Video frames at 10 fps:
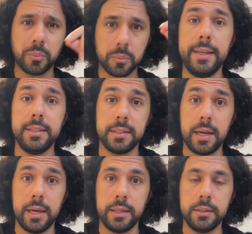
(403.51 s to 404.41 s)
and
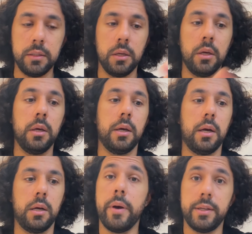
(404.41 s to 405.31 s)
inside
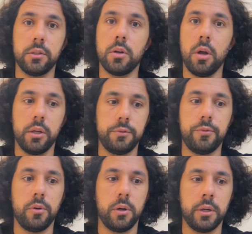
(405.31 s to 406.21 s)
you ask Claude
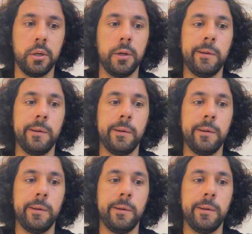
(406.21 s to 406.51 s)
for